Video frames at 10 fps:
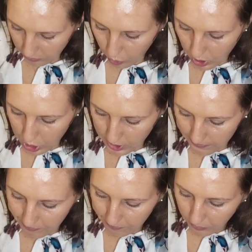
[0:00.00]

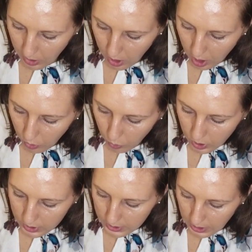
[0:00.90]
Question.
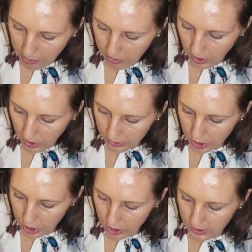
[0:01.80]
What type of
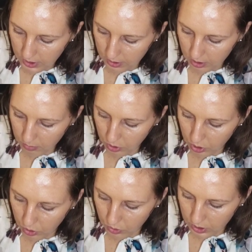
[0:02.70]
oxygen system
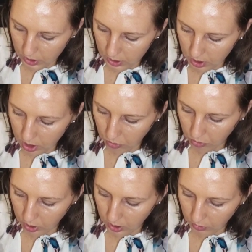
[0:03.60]
uses
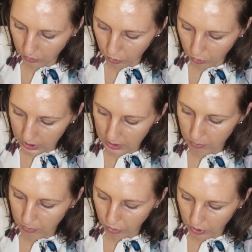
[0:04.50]
the
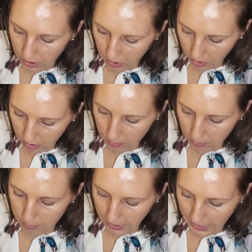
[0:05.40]
rebreather
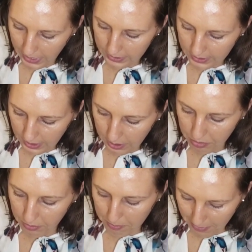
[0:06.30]
bag
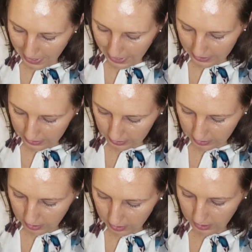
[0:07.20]
type mask?
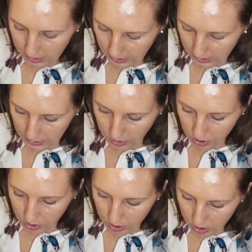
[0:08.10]

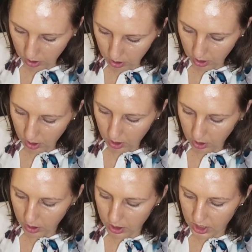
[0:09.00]
Answer.
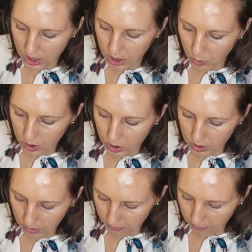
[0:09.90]

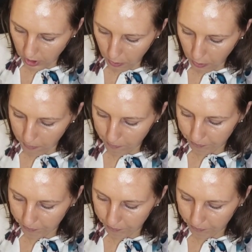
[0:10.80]
Continuous flow.